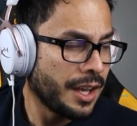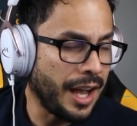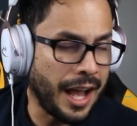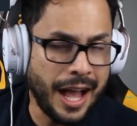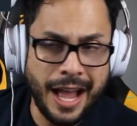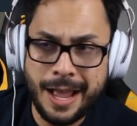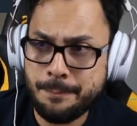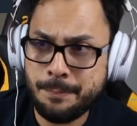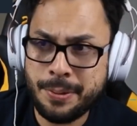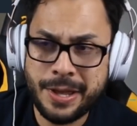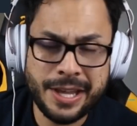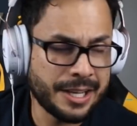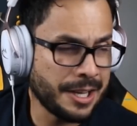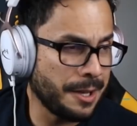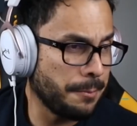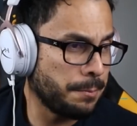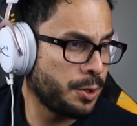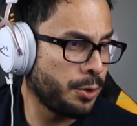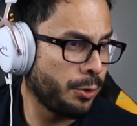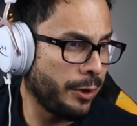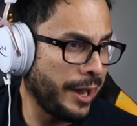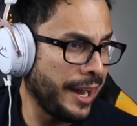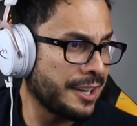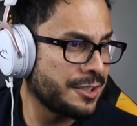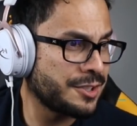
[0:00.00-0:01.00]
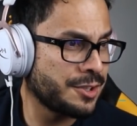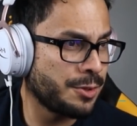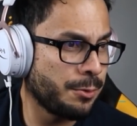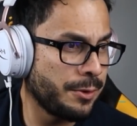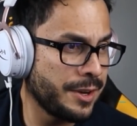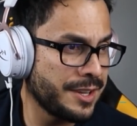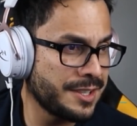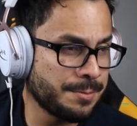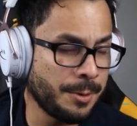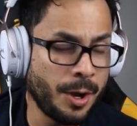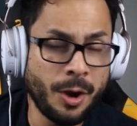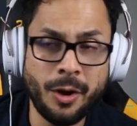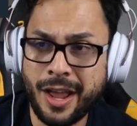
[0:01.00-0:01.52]
I pick up Gran
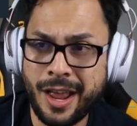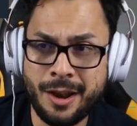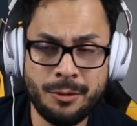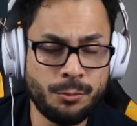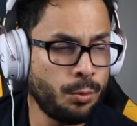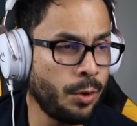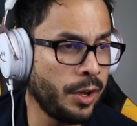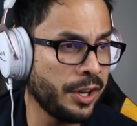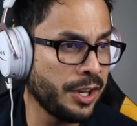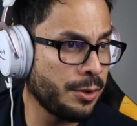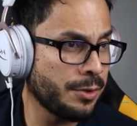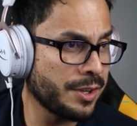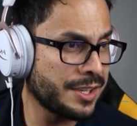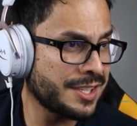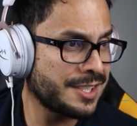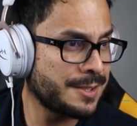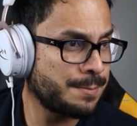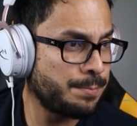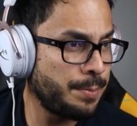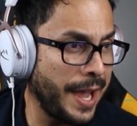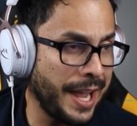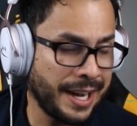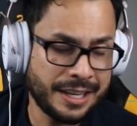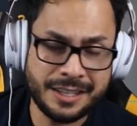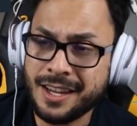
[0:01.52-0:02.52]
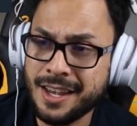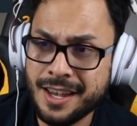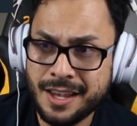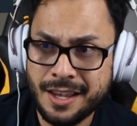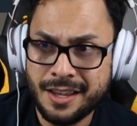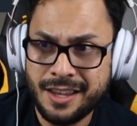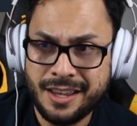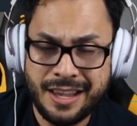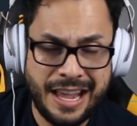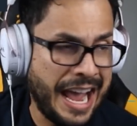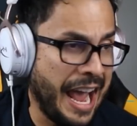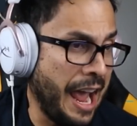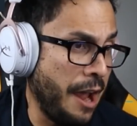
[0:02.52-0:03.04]
Turismo, and what do you expect?
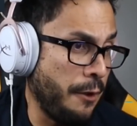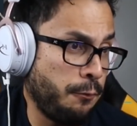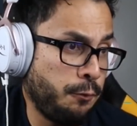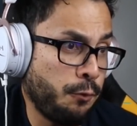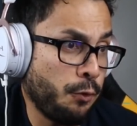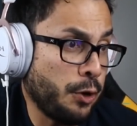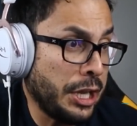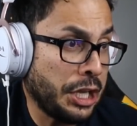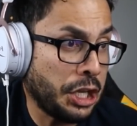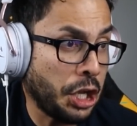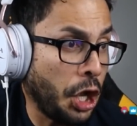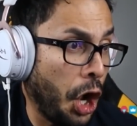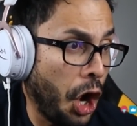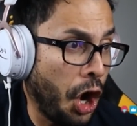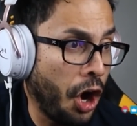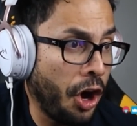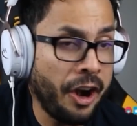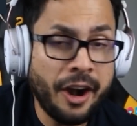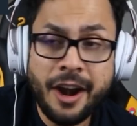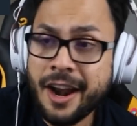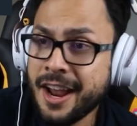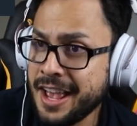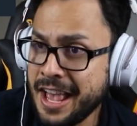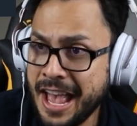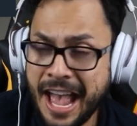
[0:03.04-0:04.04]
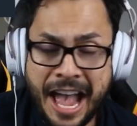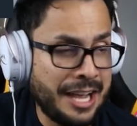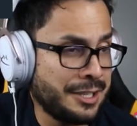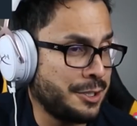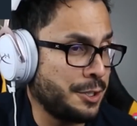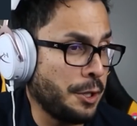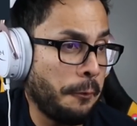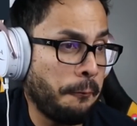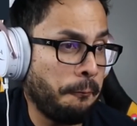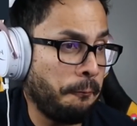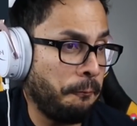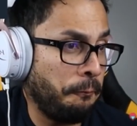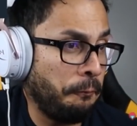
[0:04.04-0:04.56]
Every car has
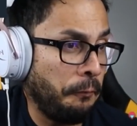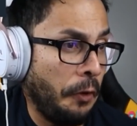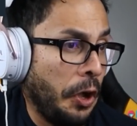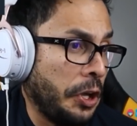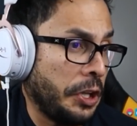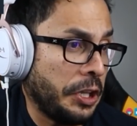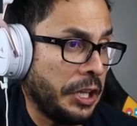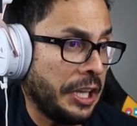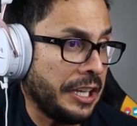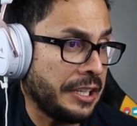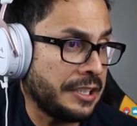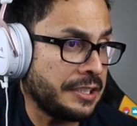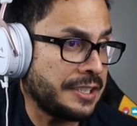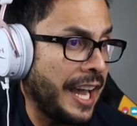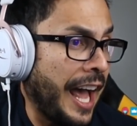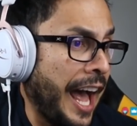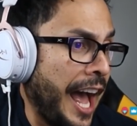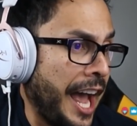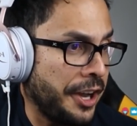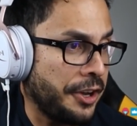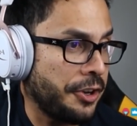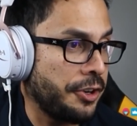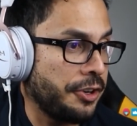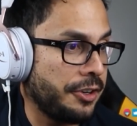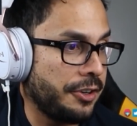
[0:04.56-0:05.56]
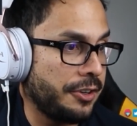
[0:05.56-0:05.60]
a fucking tire.